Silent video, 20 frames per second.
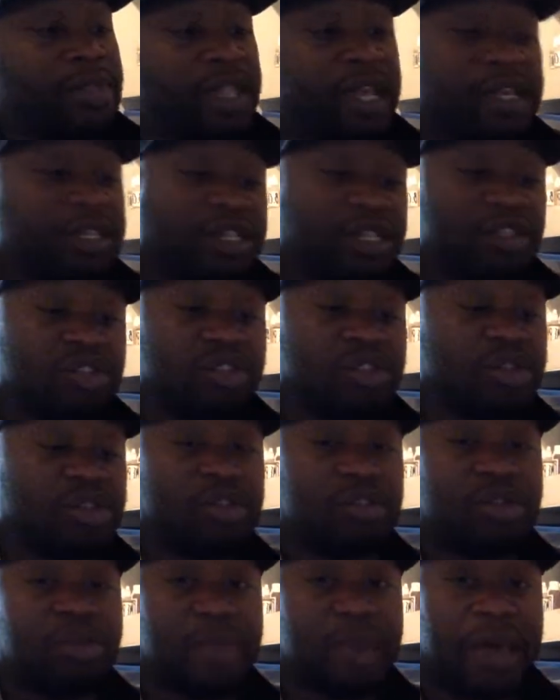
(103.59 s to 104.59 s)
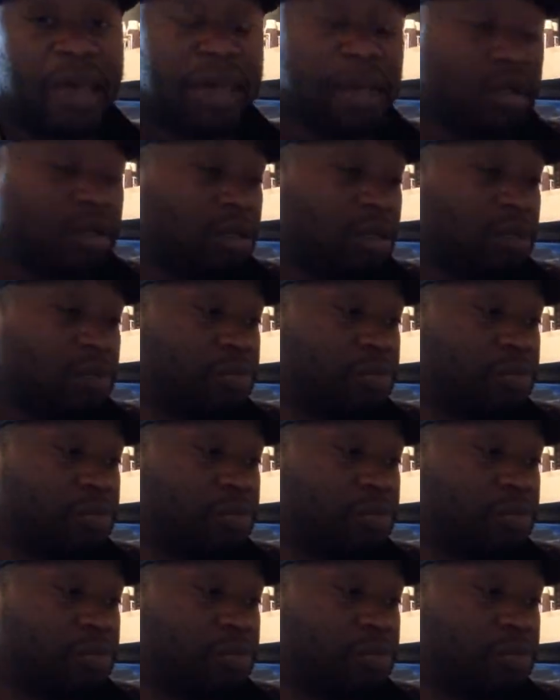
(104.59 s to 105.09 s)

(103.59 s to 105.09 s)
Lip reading: that's the instructions on the back.